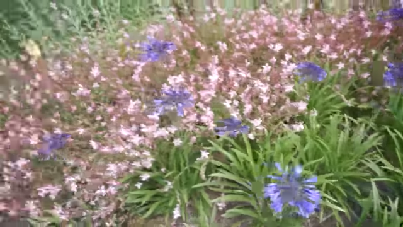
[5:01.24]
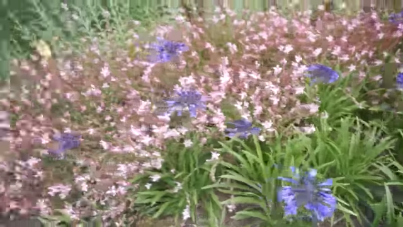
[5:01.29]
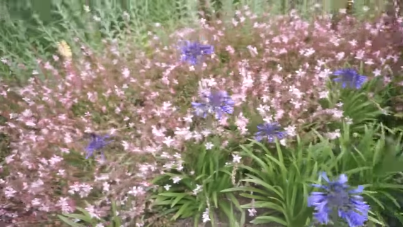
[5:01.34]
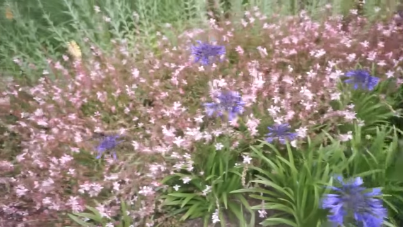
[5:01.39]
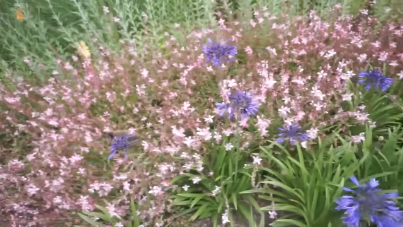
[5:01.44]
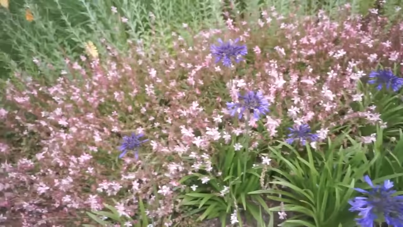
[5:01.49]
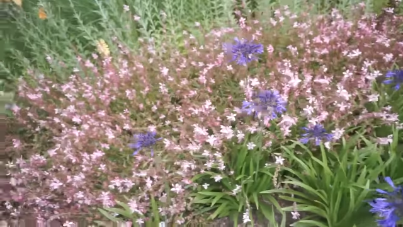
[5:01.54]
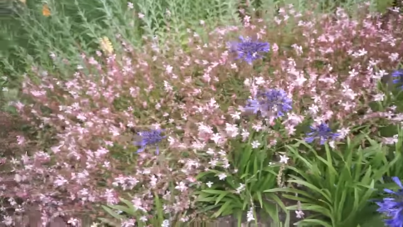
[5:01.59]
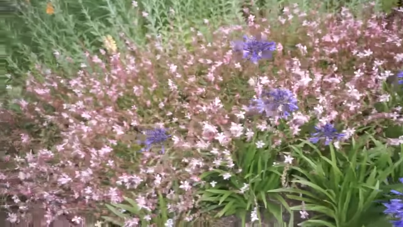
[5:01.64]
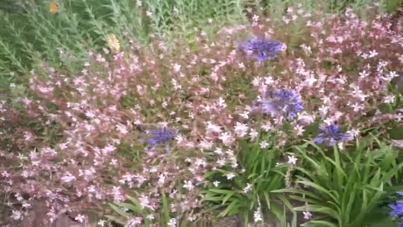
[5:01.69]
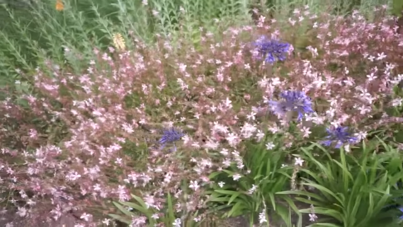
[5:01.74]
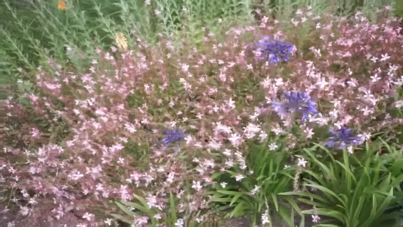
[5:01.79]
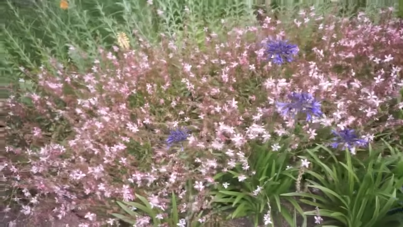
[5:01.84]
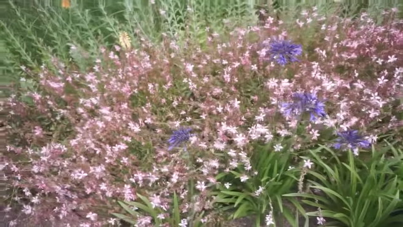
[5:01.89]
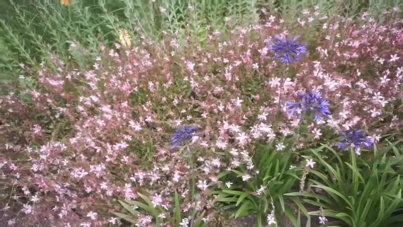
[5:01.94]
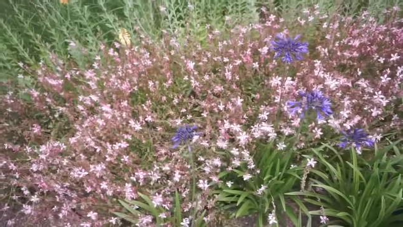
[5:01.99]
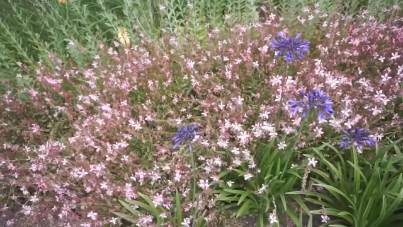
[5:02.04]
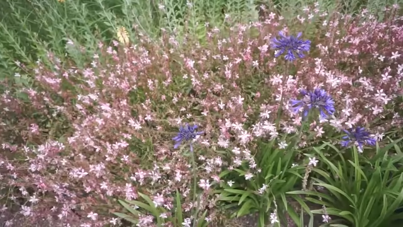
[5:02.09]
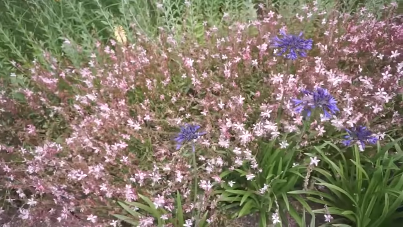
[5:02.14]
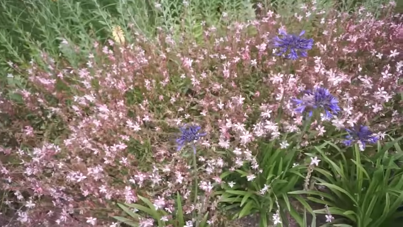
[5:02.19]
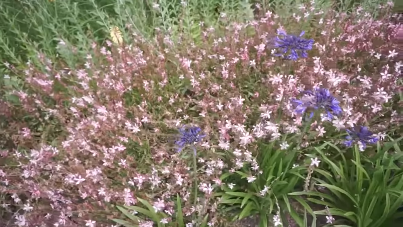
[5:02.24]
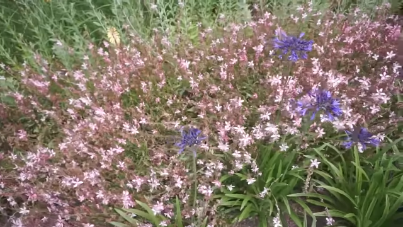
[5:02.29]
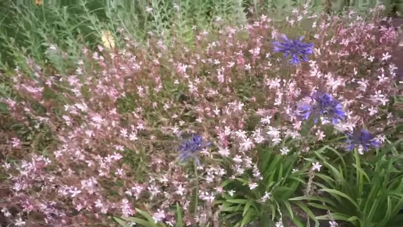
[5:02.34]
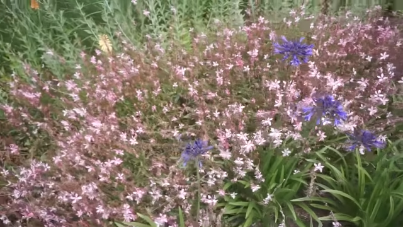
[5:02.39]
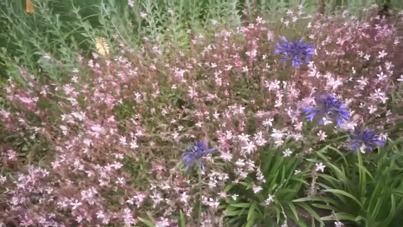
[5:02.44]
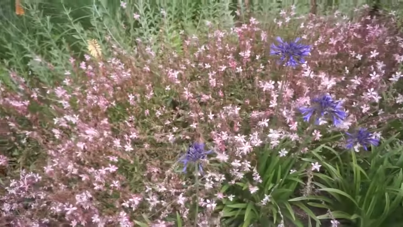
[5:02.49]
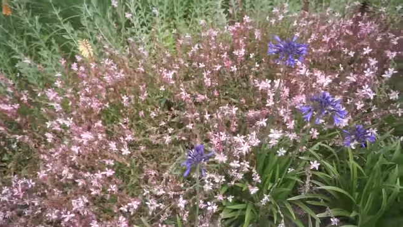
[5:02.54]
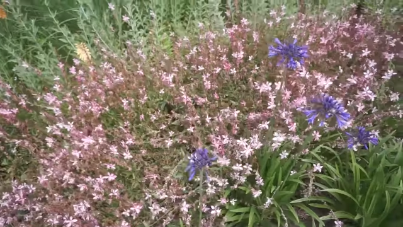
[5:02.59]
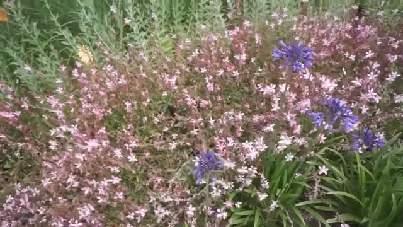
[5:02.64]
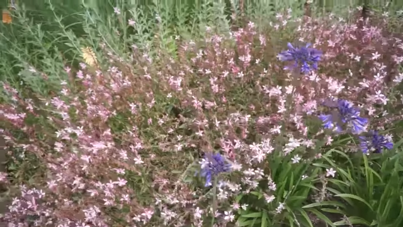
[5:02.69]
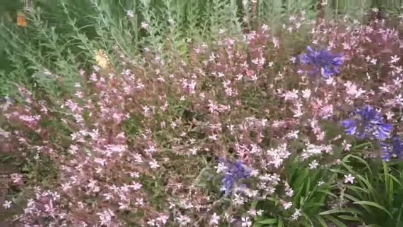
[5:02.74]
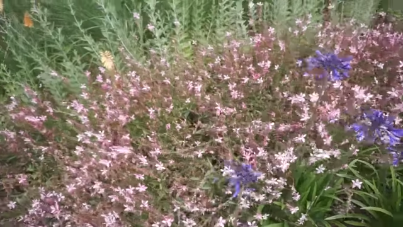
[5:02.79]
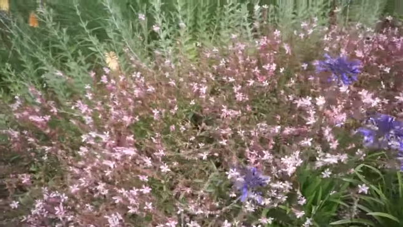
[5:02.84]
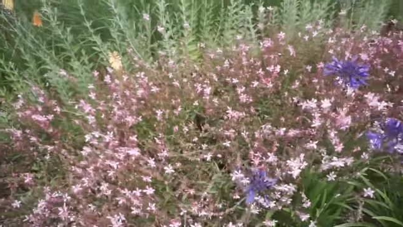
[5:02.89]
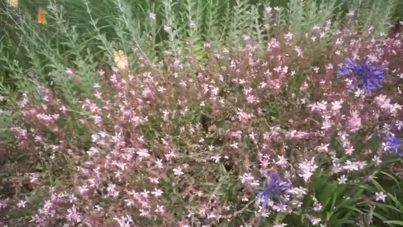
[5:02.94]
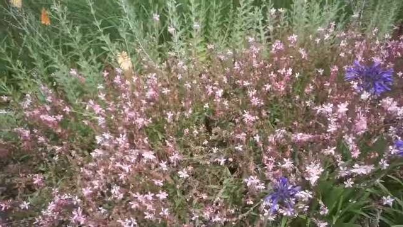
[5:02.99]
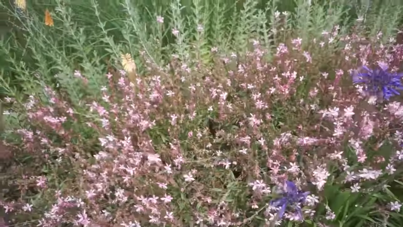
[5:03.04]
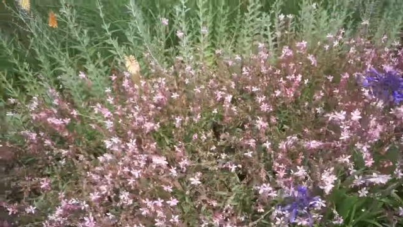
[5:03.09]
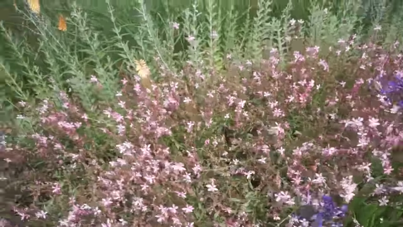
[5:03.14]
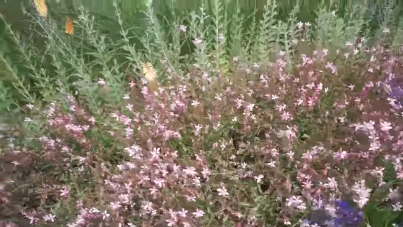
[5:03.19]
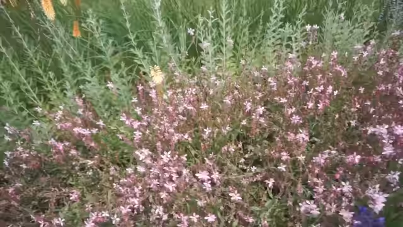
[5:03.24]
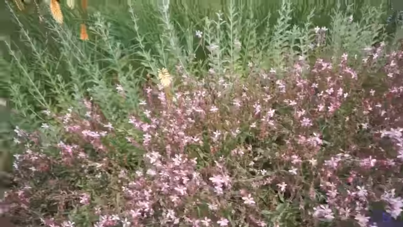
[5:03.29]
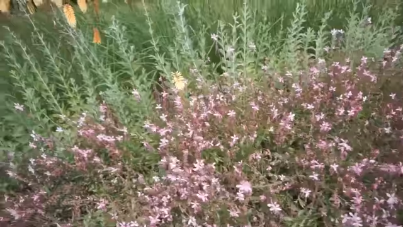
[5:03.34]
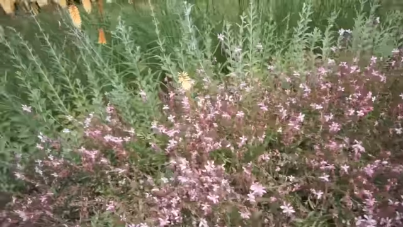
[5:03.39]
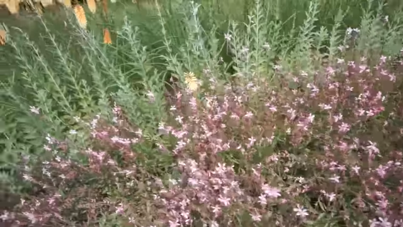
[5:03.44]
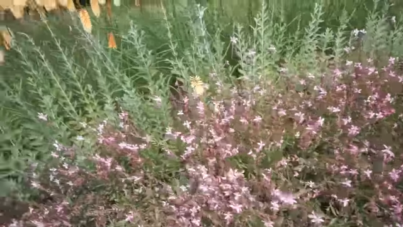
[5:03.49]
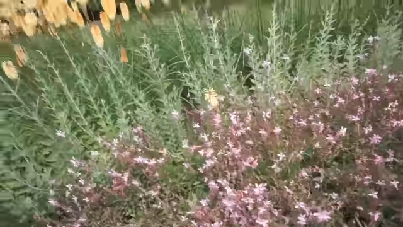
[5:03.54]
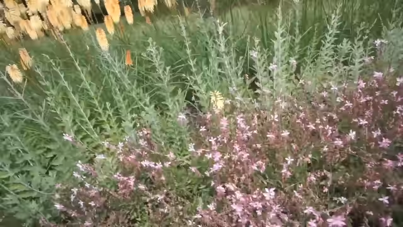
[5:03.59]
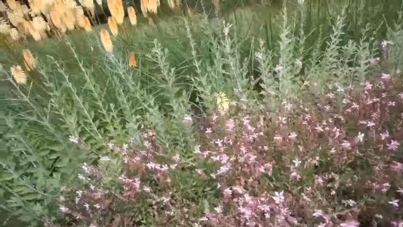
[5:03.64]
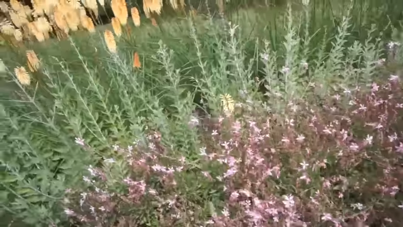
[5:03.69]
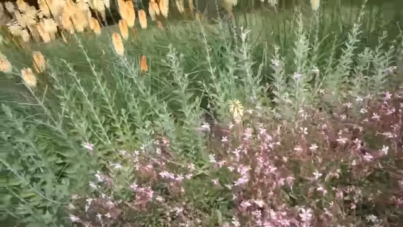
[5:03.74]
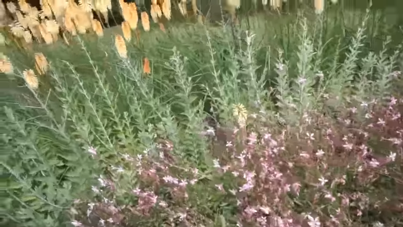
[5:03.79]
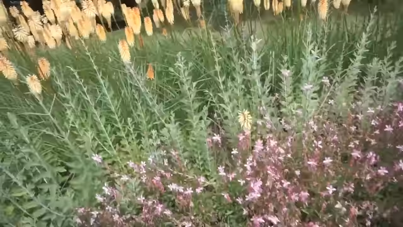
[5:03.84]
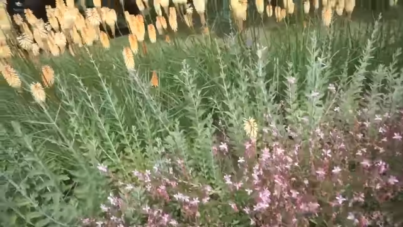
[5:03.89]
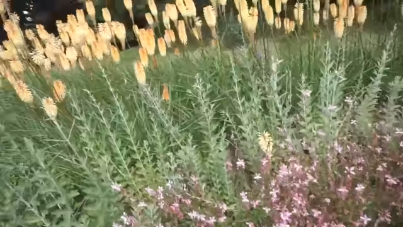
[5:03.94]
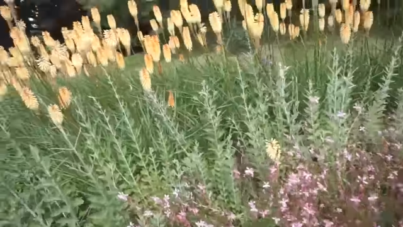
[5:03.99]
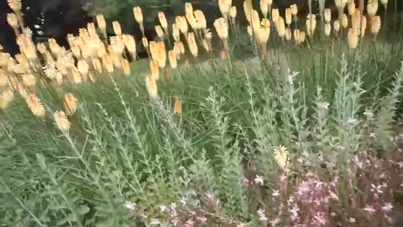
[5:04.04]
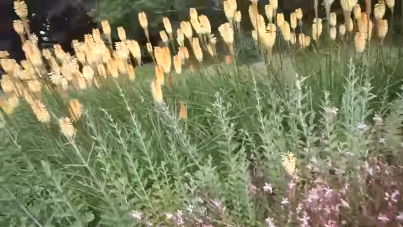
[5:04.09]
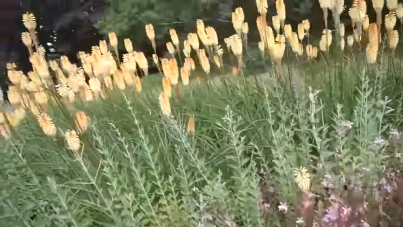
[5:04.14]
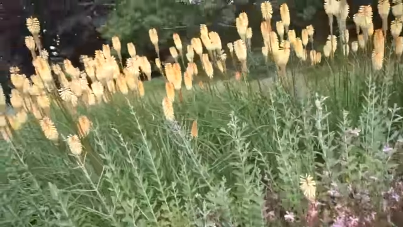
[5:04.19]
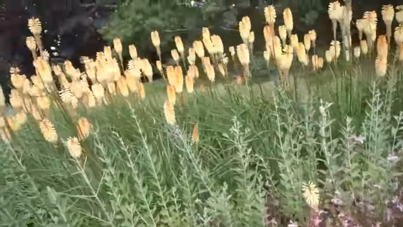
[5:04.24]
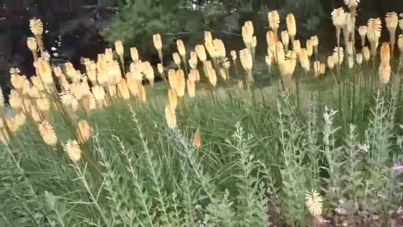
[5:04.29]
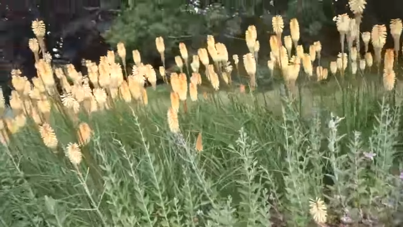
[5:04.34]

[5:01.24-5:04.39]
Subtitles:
(no speaker visible)